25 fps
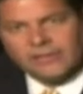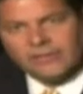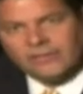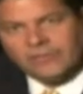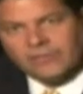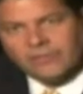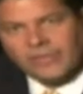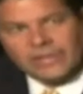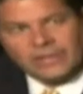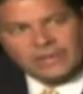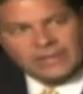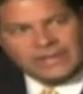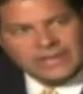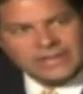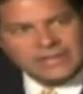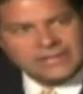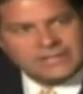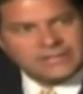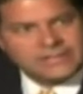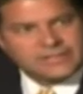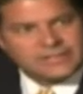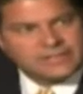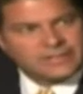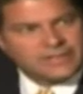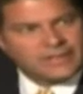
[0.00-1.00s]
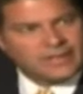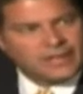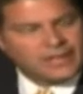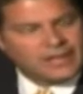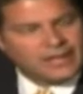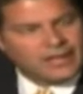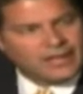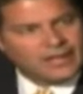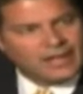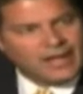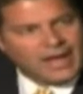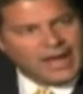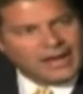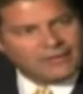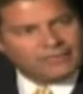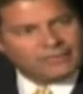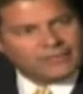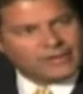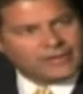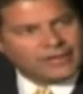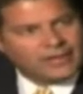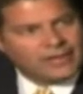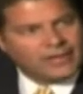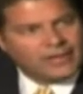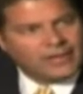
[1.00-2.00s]
Middle East,
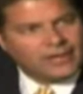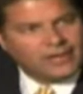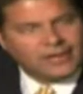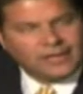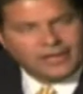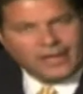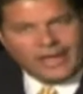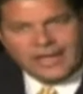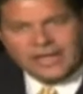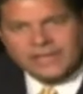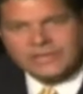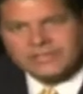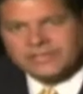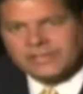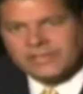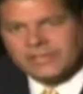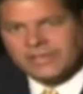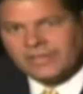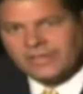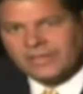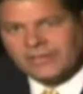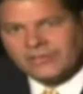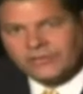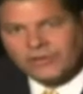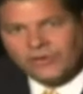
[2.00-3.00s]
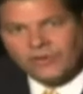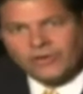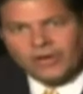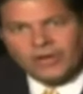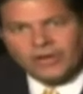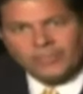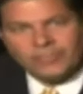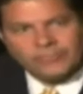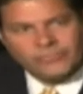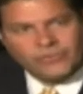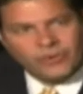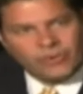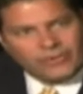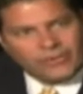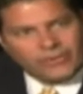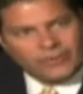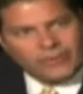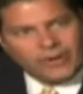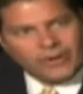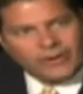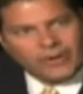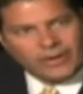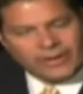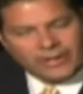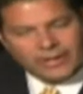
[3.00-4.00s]
Africa, Asia, Europe, North
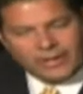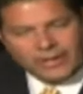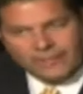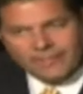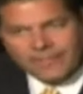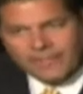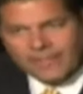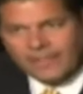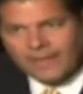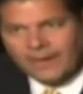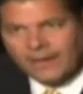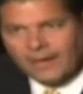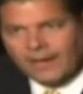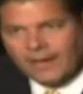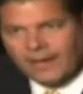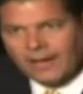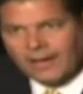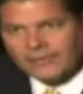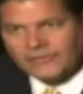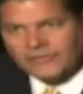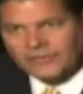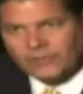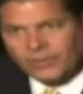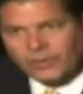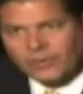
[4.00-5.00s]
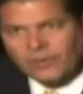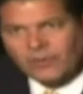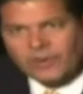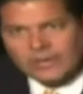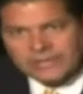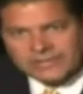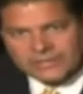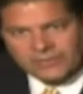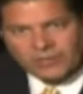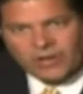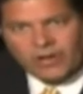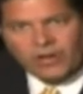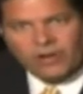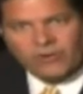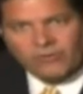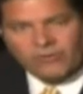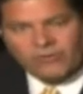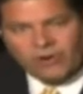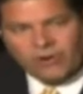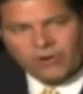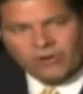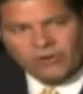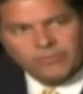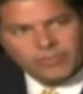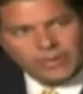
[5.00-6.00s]
America. So it was a long
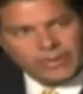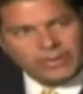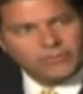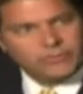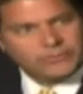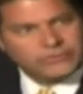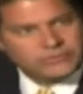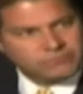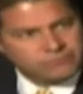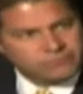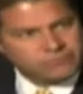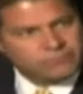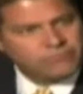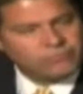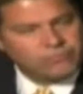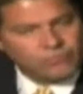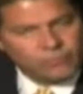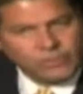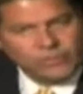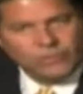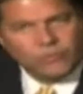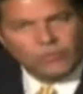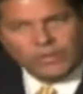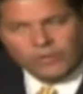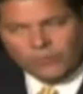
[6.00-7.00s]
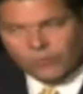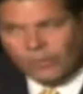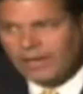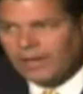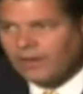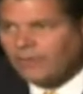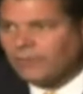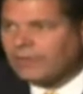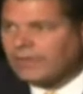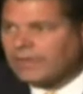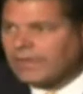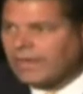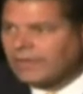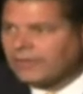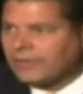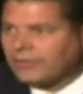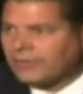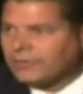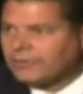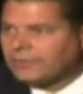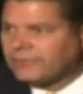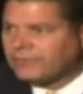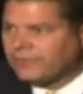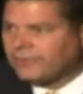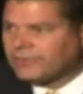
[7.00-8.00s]
road, but it was went well. We got a
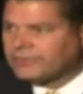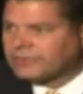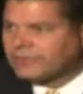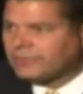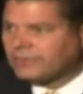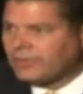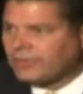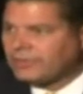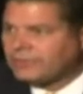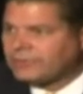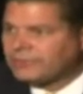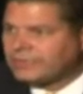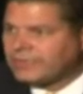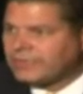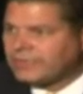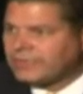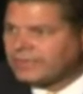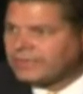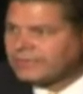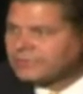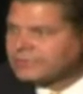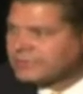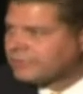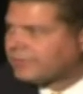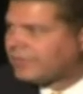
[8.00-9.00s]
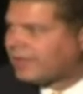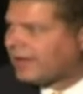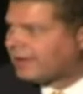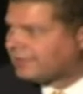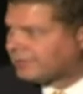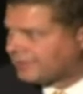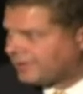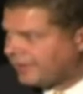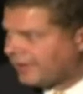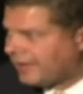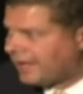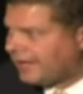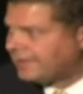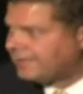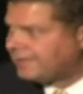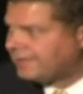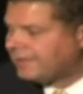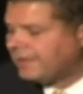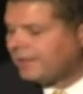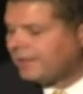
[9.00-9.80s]
good first close in 2008.